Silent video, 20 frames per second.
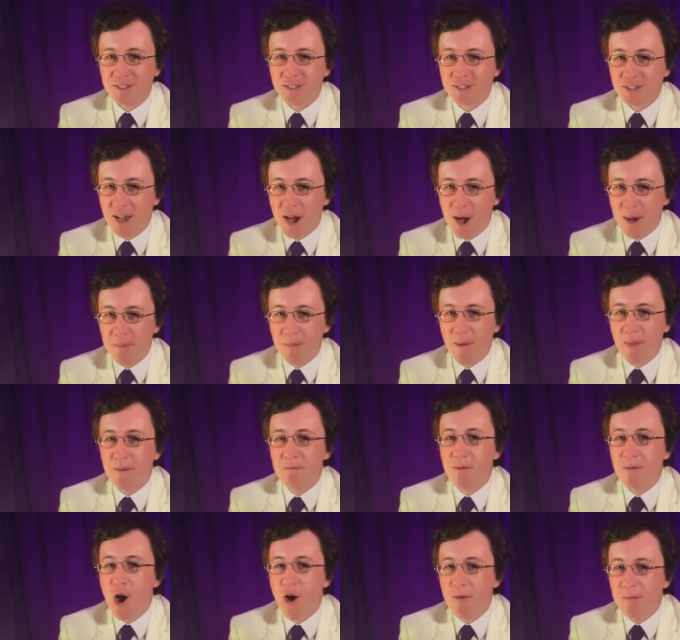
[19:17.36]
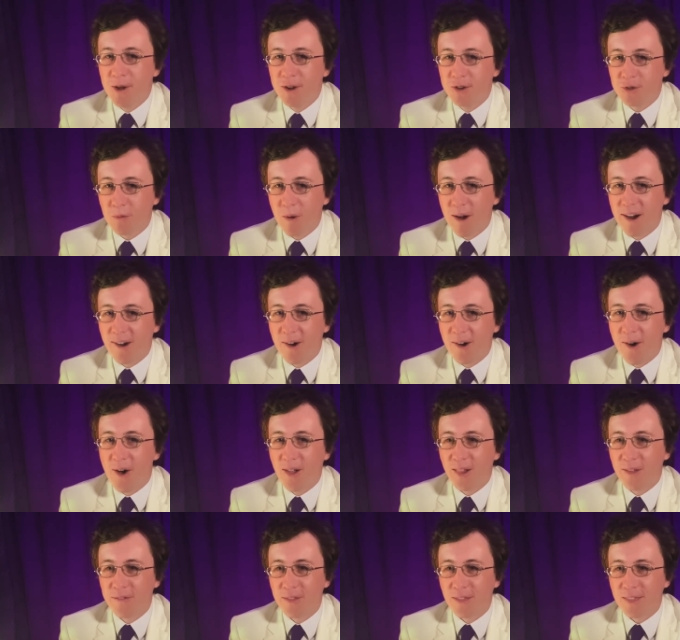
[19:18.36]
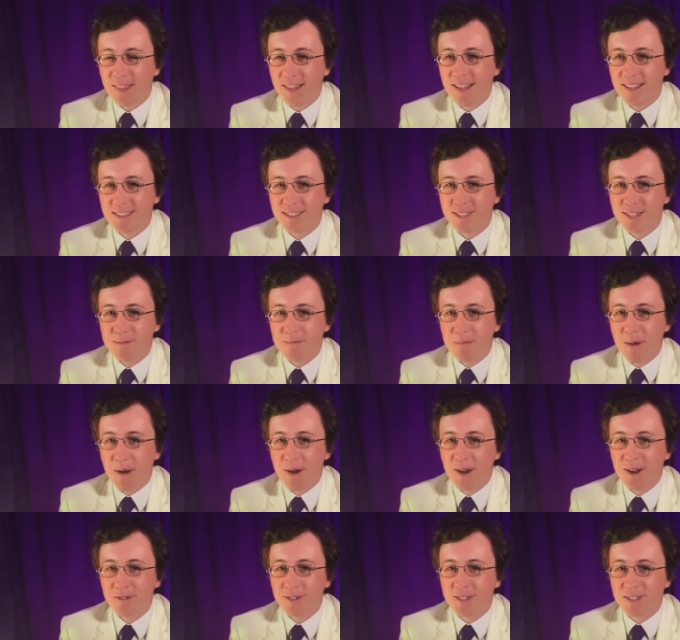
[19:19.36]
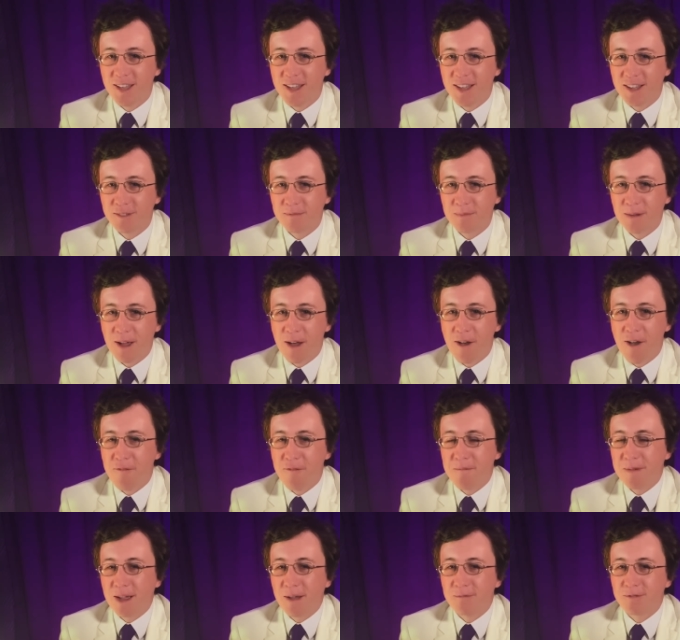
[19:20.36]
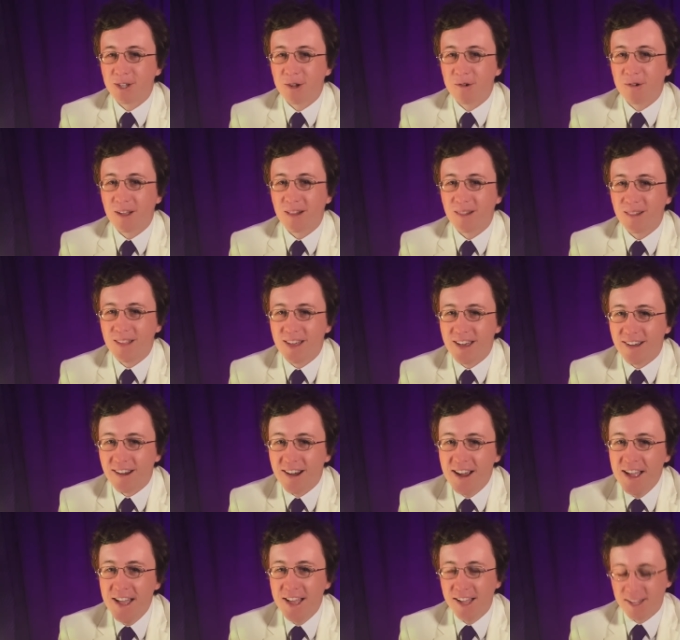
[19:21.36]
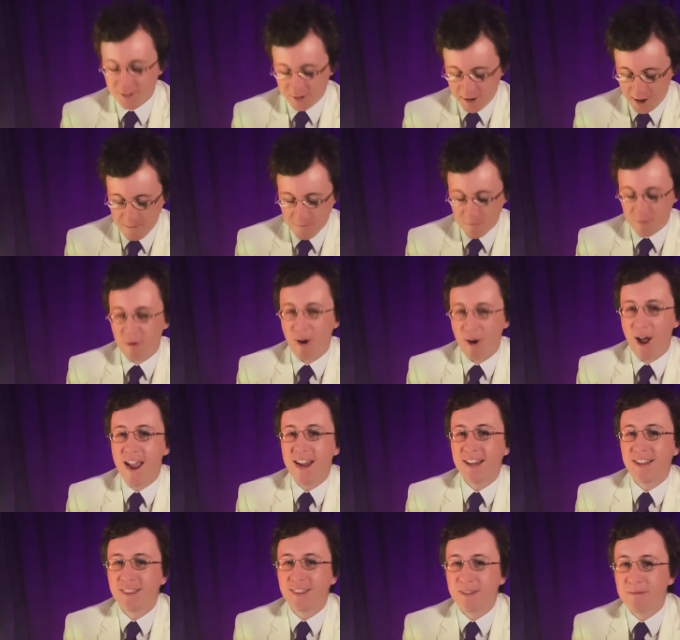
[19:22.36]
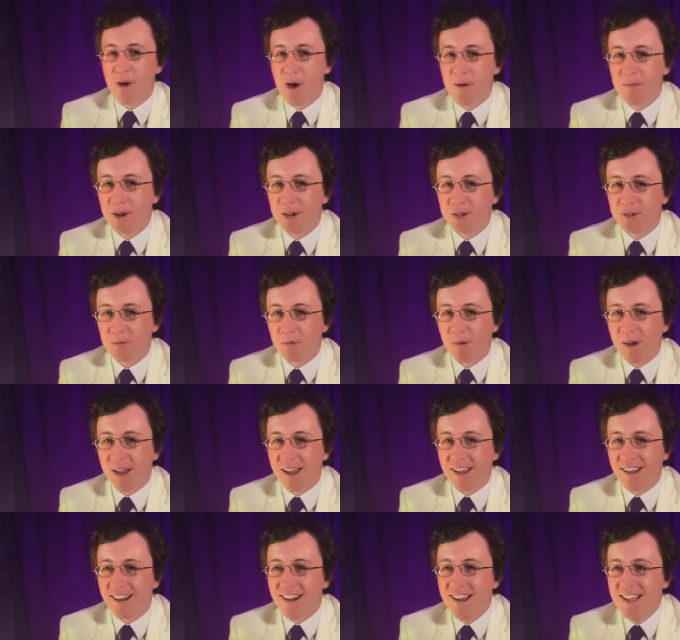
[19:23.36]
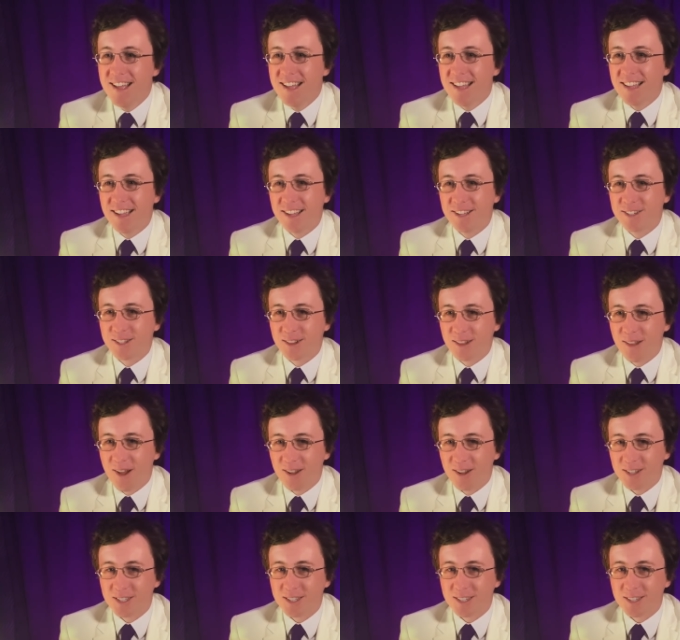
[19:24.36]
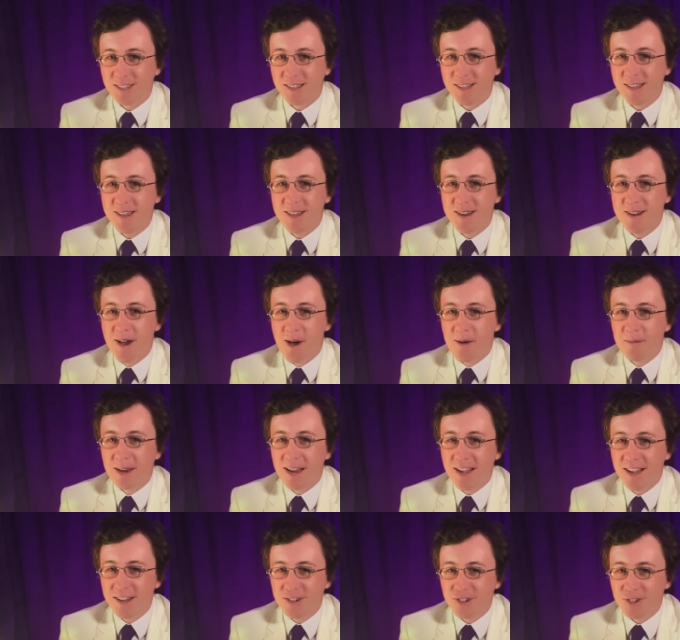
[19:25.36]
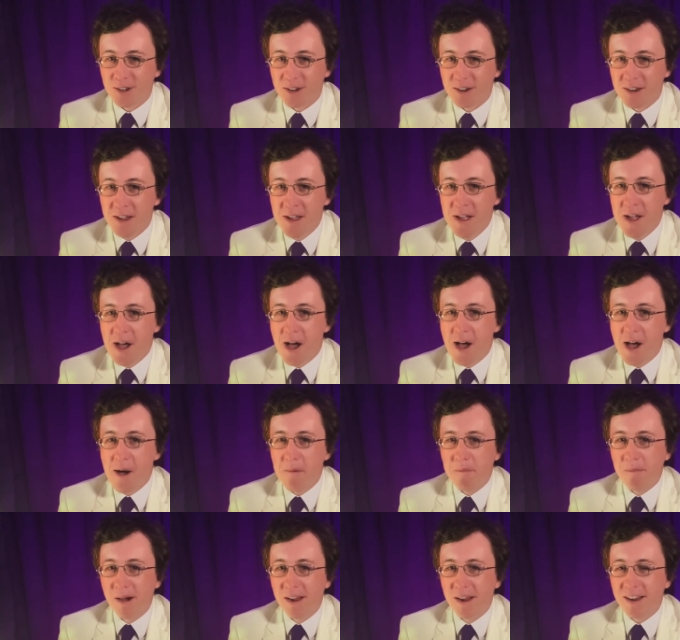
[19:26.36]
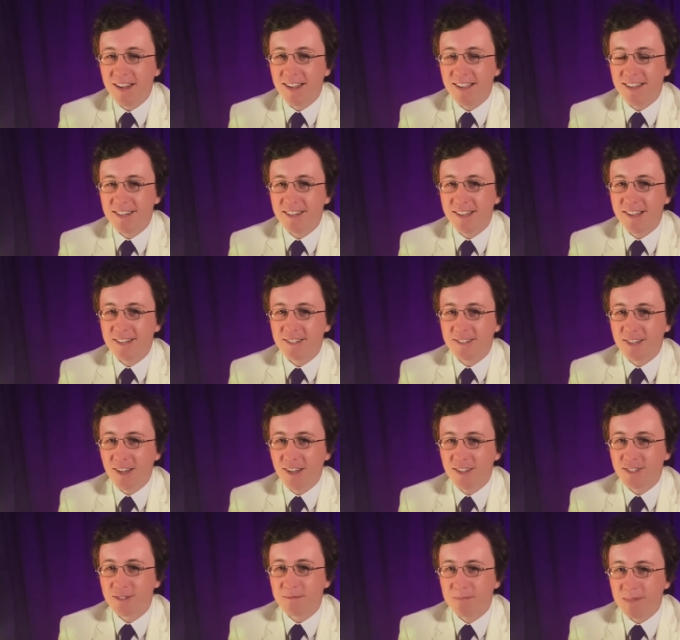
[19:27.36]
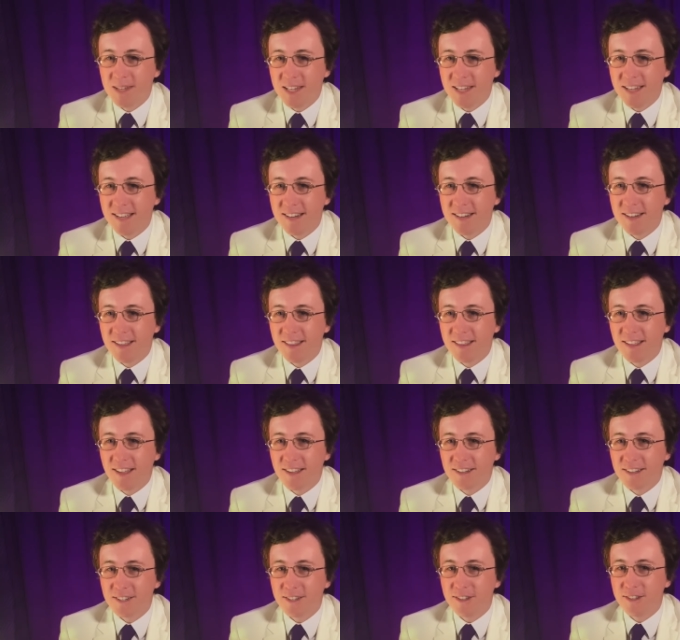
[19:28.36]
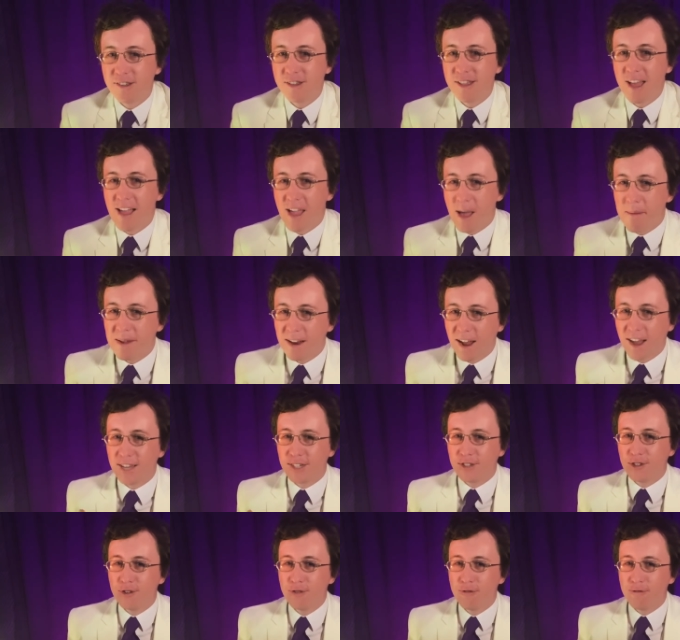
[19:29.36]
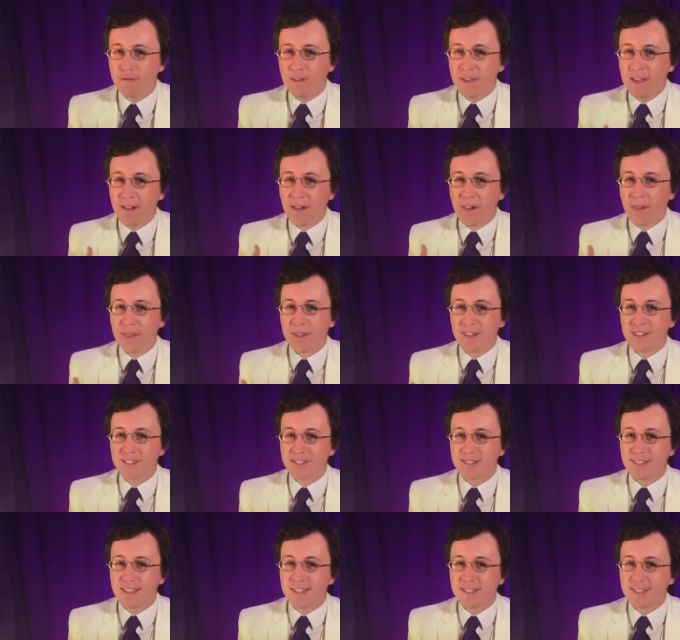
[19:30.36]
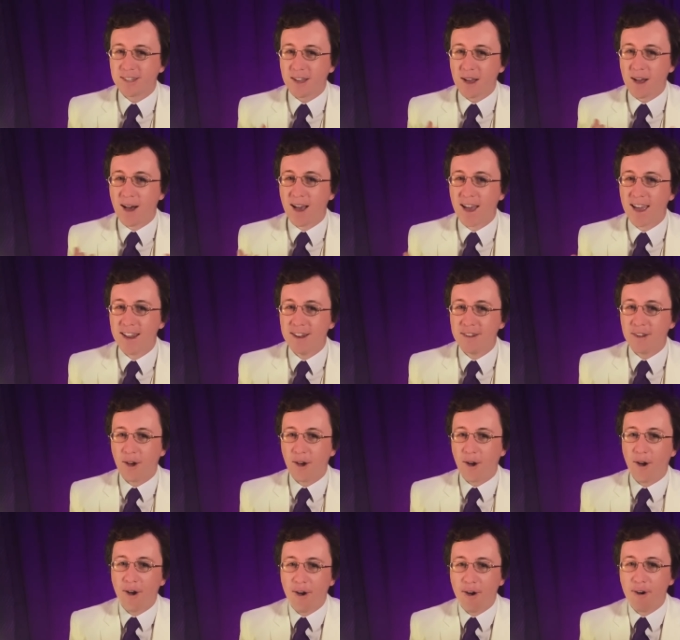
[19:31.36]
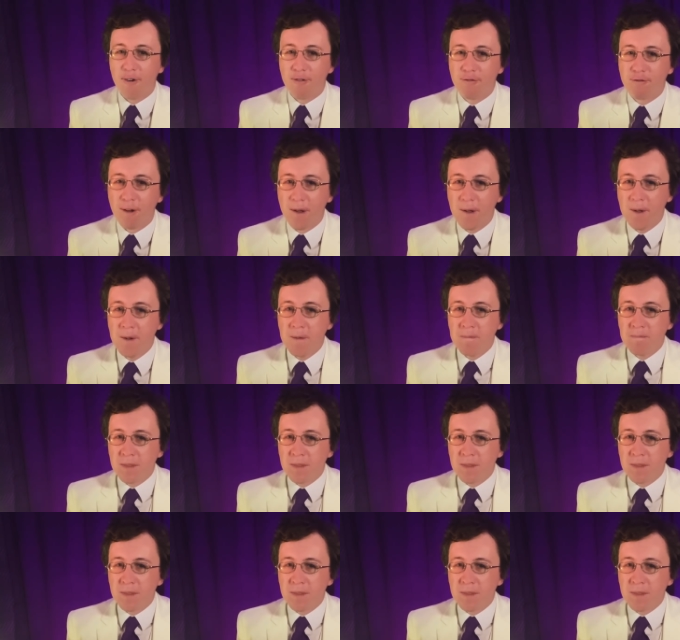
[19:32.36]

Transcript: has come, and the moment where all of the things that Bernie was saying have become so clear has come right at the moment where he has lost the nomination. But it does mean that, I do feel this kind of